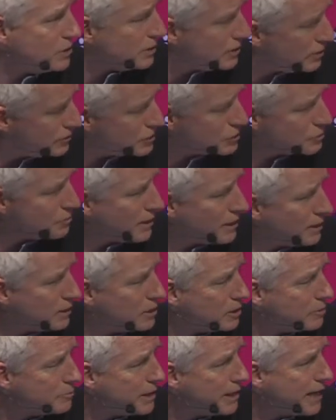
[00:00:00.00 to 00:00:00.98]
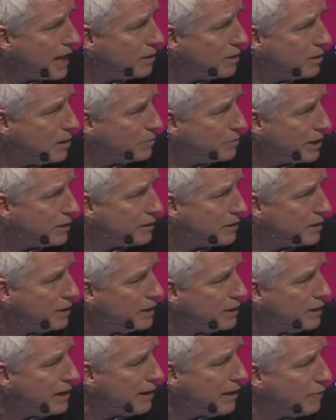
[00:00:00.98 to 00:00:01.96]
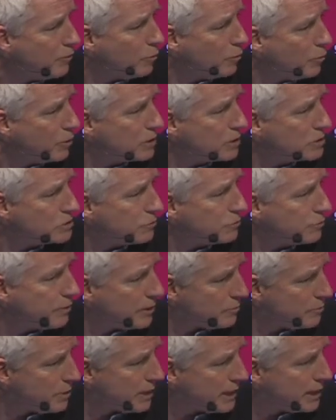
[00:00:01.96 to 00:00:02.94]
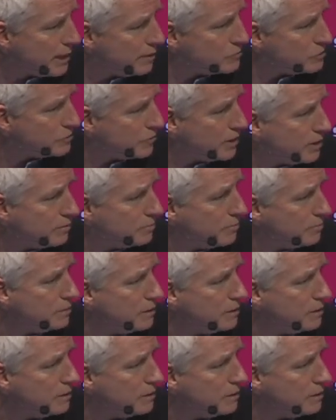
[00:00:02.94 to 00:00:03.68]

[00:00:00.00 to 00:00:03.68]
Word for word: Could you explain a little bit how, about how it works, where the money comes from,